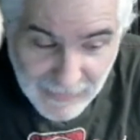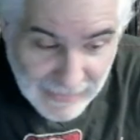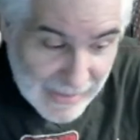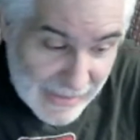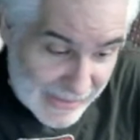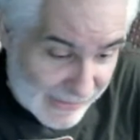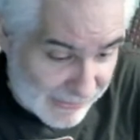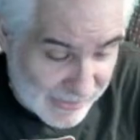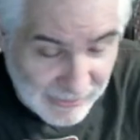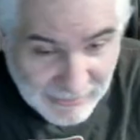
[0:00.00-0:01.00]
I don't
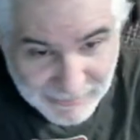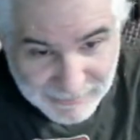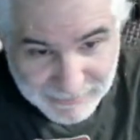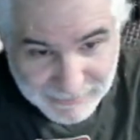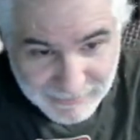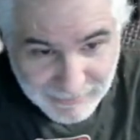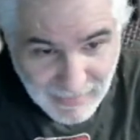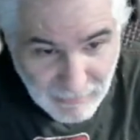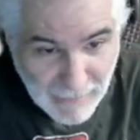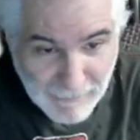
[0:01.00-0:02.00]
know.
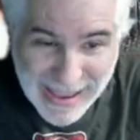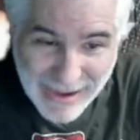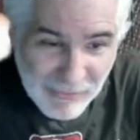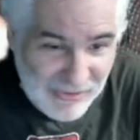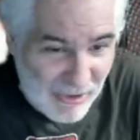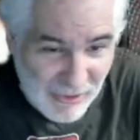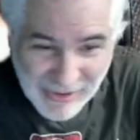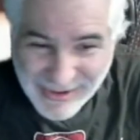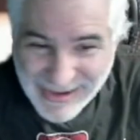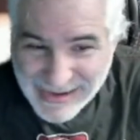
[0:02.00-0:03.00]
My back was hurting
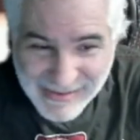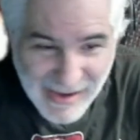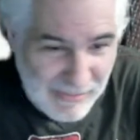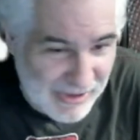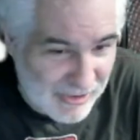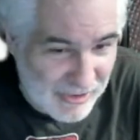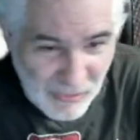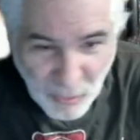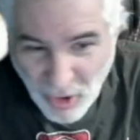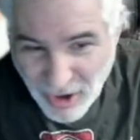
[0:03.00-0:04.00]
a lot of times. I couldn't
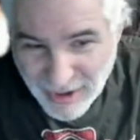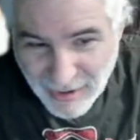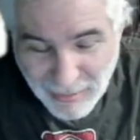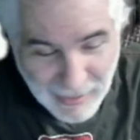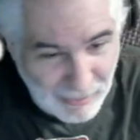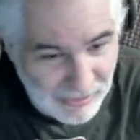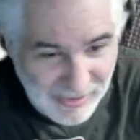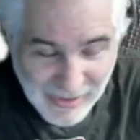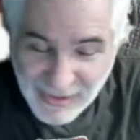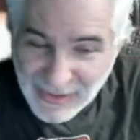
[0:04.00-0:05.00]
walk him. He
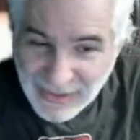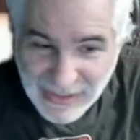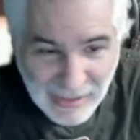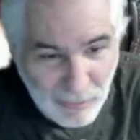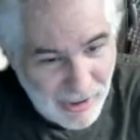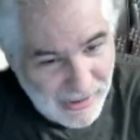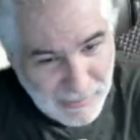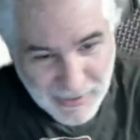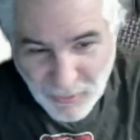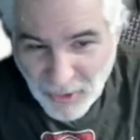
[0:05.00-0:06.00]
wanted to
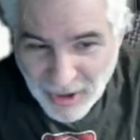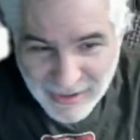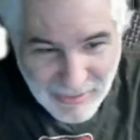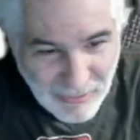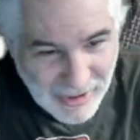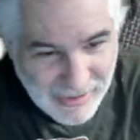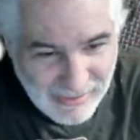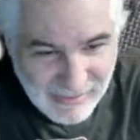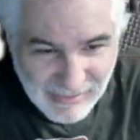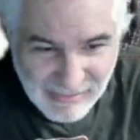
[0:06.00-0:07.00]
be walked. He wanted to
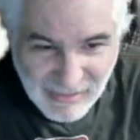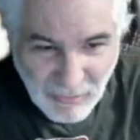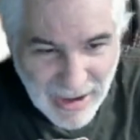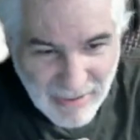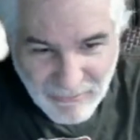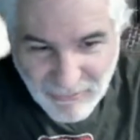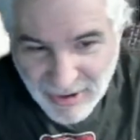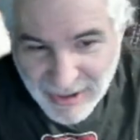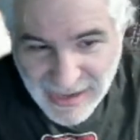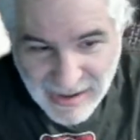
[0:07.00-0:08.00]
just go out and
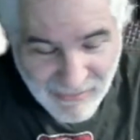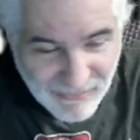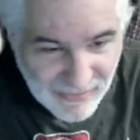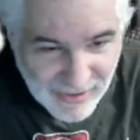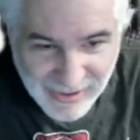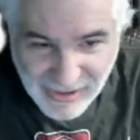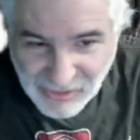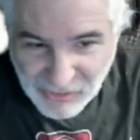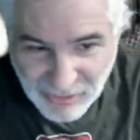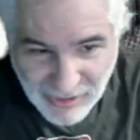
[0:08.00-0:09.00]
run and have fun and
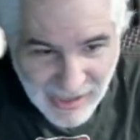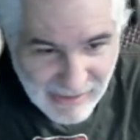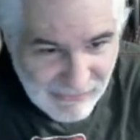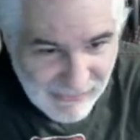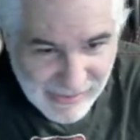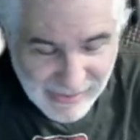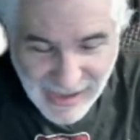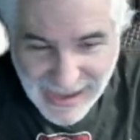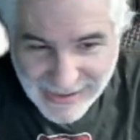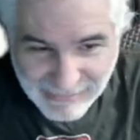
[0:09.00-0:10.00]
enjoy life. And
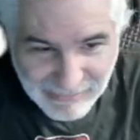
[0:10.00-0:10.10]
I